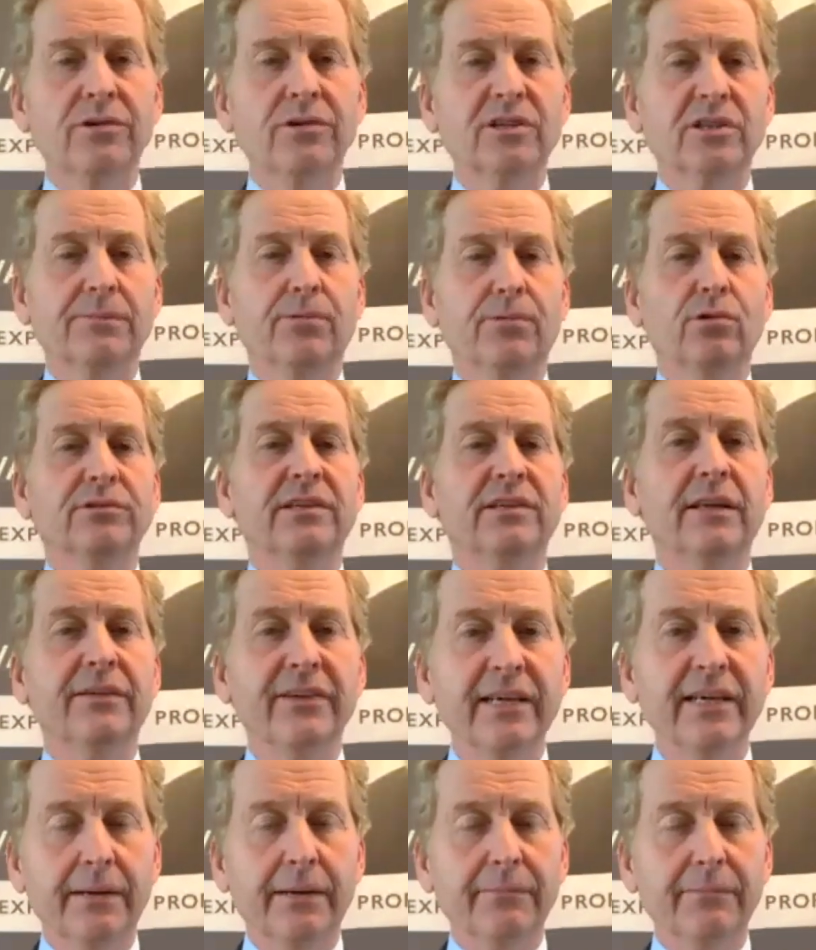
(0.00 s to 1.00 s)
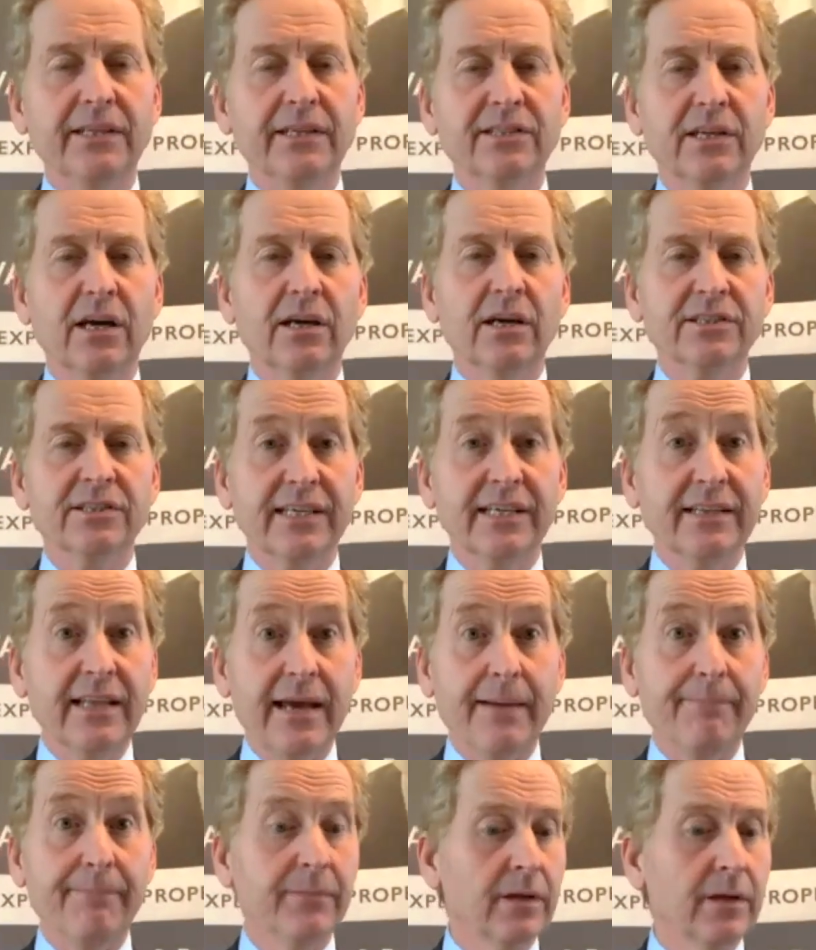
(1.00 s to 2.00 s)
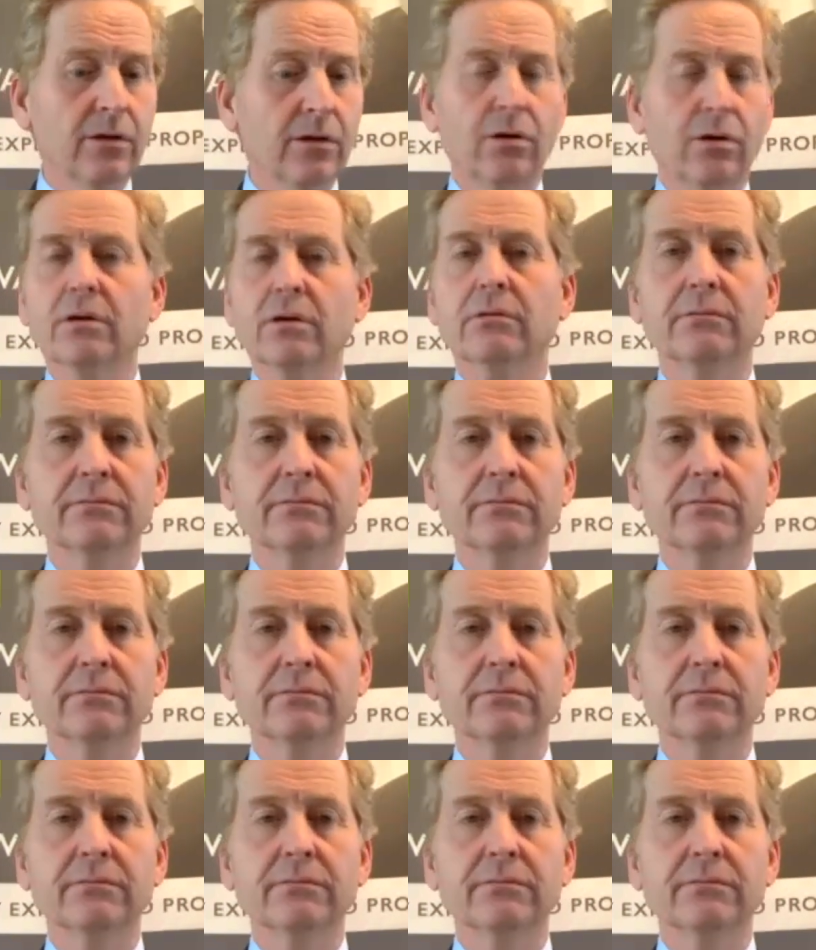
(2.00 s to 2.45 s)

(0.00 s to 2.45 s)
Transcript: supported living companies and asking them, look,